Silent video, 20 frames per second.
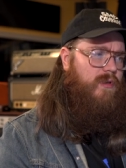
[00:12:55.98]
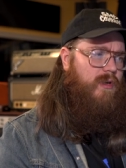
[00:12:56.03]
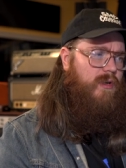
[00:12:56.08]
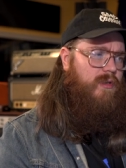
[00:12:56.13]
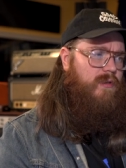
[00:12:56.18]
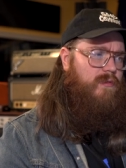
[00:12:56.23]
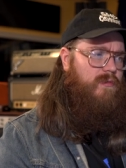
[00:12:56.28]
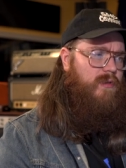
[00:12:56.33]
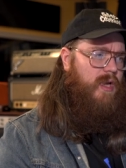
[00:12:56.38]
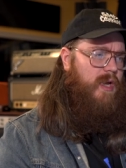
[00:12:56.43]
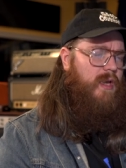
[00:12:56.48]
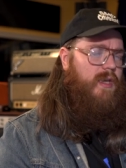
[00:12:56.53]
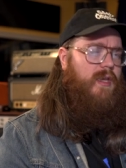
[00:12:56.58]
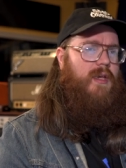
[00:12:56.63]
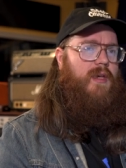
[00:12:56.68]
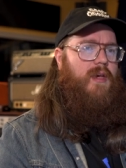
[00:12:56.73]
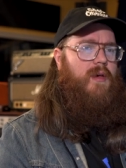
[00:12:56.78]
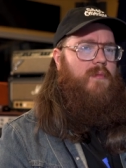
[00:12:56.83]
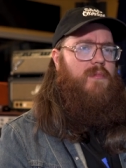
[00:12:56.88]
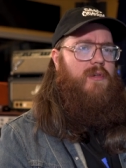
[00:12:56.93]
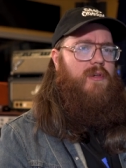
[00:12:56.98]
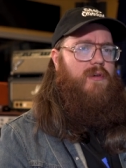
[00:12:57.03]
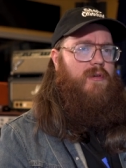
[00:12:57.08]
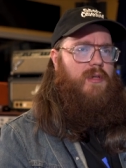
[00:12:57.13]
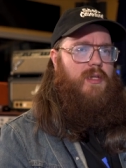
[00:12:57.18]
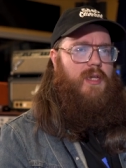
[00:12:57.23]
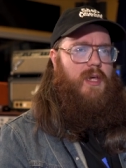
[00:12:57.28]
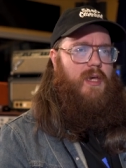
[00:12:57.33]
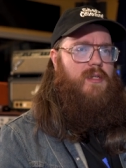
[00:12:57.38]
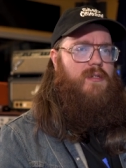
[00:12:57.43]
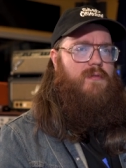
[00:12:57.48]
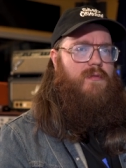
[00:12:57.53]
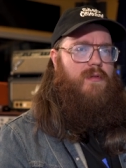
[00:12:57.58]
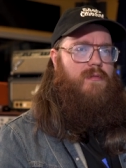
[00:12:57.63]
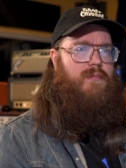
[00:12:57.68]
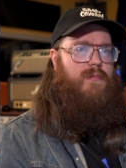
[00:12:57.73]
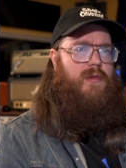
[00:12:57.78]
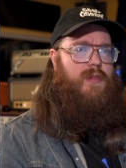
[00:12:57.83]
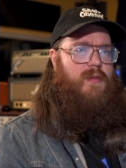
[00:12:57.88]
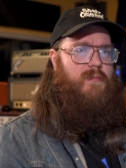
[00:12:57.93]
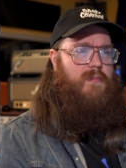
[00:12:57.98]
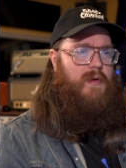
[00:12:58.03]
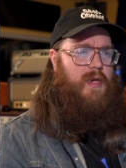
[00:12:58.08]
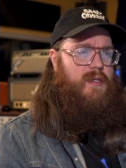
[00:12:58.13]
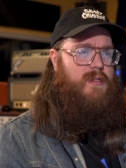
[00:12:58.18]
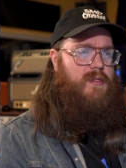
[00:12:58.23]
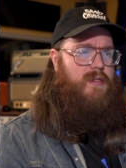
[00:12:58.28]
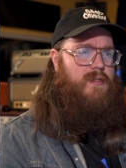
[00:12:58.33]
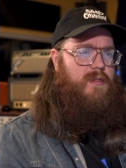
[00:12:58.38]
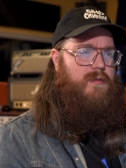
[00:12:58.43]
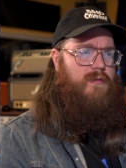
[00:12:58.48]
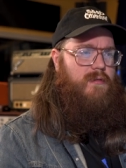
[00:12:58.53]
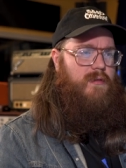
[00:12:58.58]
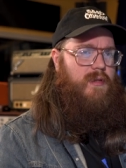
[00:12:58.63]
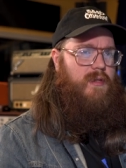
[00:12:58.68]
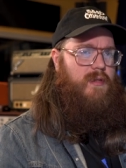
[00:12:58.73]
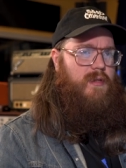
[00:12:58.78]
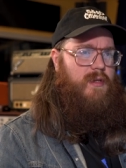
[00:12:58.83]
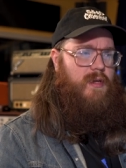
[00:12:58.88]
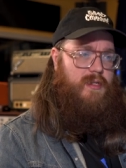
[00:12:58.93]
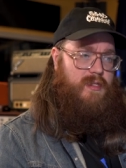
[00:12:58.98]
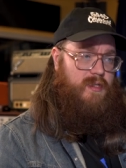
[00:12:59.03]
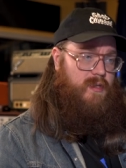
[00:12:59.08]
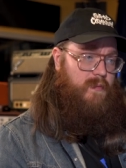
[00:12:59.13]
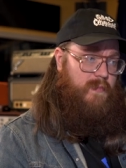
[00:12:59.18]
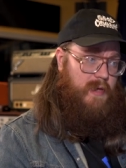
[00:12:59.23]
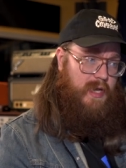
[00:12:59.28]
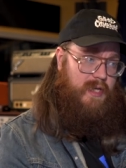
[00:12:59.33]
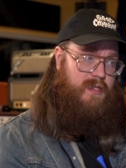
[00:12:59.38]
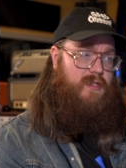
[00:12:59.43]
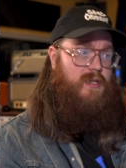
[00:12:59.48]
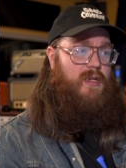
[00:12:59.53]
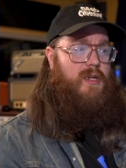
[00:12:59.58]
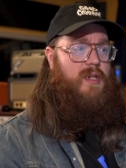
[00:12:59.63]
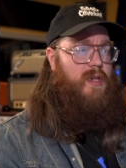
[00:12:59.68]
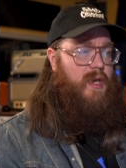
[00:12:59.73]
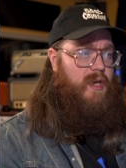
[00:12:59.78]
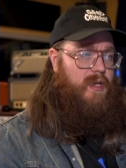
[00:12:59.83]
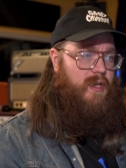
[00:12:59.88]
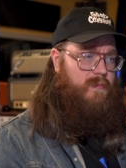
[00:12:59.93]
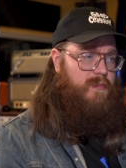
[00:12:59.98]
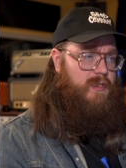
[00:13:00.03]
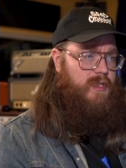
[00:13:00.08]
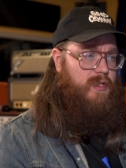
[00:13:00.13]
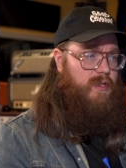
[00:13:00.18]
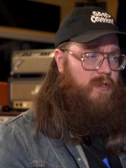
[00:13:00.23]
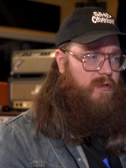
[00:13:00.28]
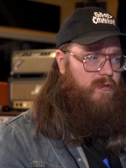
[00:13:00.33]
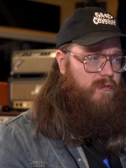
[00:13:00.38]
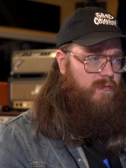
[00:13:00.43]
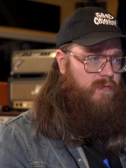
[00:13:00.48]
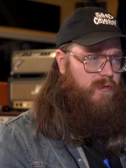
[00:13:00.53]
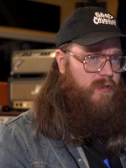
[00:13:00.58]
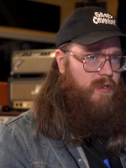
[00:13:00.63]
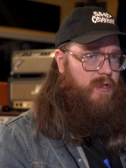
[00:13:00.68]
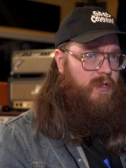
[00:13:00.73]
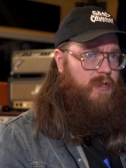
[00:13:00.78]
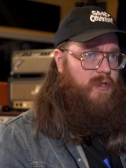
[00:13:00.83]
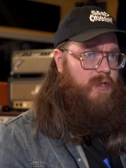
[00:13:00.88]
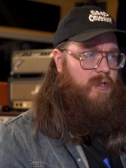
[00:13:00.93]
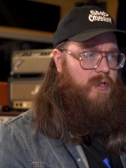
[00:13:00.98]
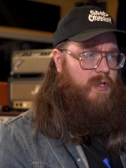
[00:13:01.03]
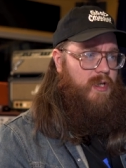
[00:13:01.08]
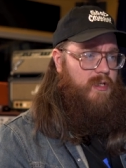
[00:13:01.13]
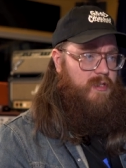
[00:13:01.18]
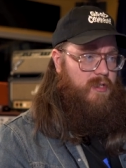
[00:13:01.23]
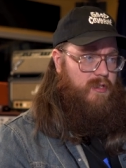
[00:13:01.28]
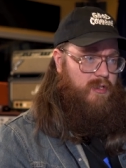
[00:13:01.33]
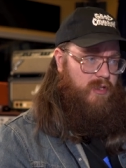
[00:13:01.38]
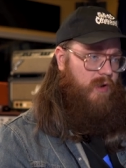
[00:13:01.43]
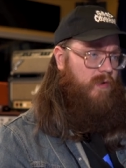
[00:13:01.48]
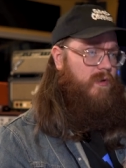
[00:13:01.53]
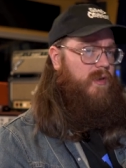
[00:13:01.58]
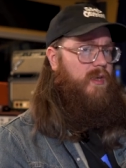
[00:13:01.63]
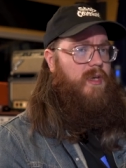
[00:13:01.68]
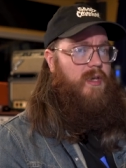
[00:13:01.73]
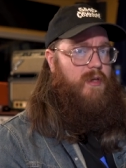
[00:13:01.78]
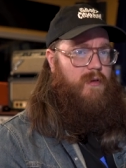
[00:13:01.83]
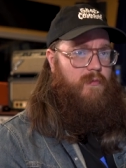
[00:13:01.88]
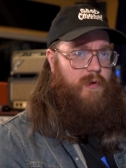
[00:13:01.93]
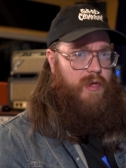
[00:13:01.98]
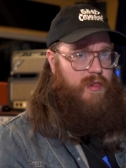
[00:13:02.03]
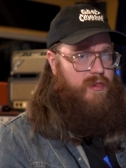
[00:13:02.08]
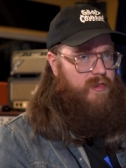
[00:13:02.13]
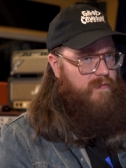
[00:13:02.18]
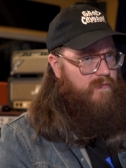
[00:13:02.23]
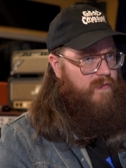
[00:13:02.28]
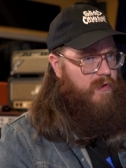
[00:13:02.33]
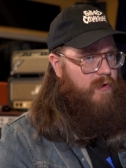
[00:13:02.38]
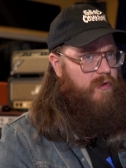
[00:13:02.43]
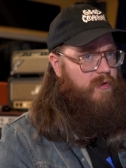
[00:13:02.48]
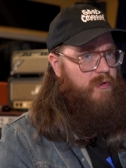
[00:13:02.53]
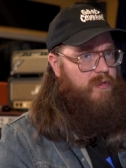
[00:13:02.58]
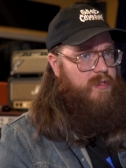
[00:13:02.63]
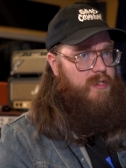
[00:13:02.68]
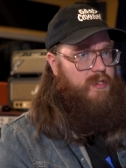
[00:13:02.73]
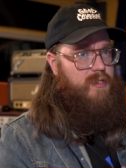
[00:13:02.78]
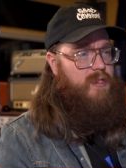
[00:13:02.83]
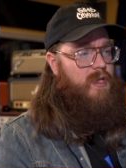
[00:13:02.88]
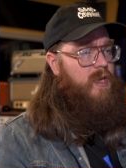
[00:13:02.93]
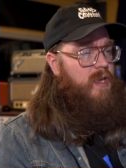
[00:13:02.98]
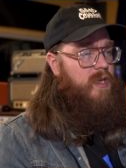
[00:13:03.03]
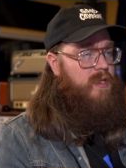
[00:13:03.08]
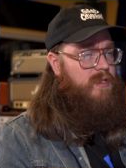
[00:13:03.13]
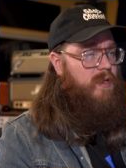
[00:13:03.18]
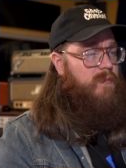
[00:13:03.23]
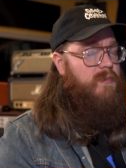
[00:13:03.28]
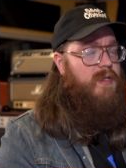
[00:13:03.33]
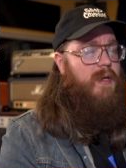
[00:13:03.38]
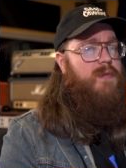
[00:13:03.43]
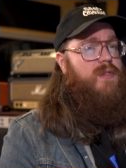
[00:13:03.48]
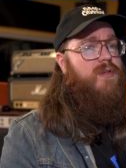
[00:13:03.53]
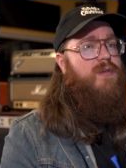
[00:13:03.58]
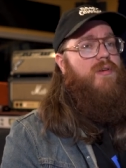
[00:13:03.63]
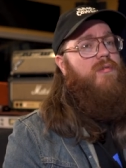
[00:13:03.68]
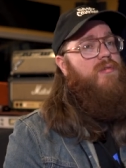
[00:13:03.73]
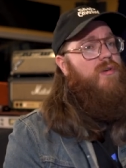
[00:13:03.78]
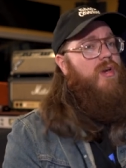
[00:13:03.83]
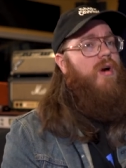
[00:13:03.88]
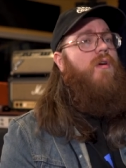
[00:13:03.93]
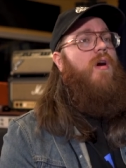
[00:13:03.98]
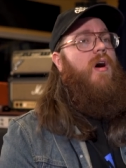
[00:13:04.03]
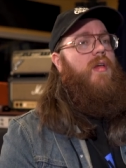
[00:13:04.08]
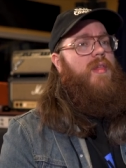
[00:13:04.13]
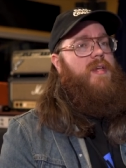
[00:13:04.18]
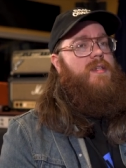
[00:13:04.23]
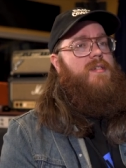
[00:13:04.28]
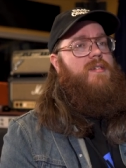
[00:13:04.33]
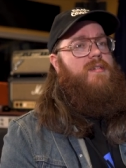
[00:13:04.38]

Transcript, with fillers: are you lining up your kicks with what the bass is doing? Is the bass going to line up to you? Is this going with the vocals? Is sometimes you don't know all that